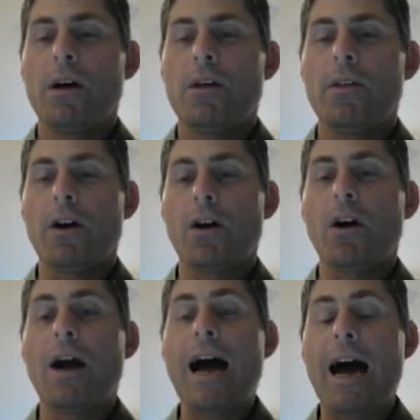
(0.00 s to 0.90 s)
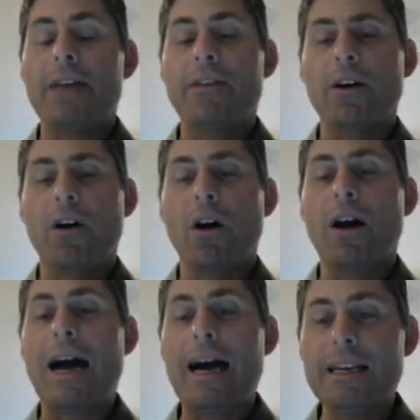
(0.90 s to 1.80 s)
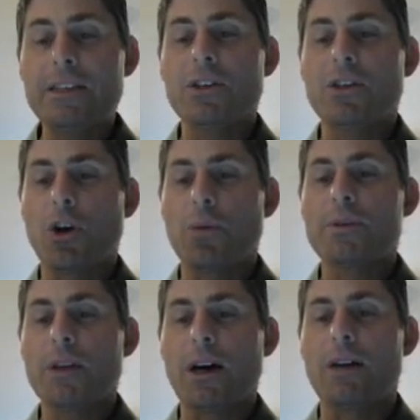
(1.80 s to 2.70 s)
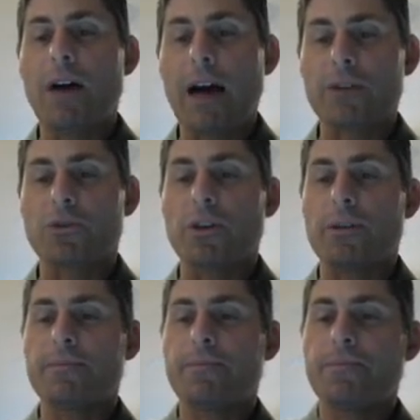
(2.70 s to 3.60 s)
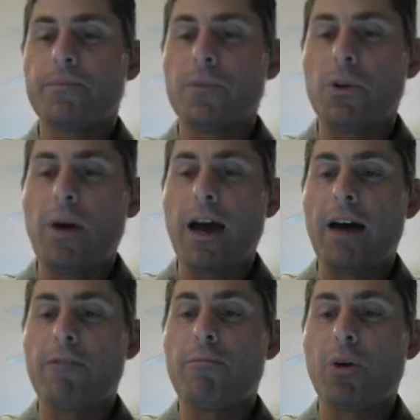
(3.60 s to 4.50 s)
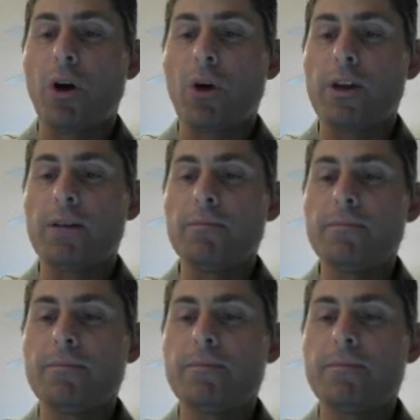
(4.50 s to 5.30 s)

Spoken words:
There are isotopes of hydrogen. You have protium,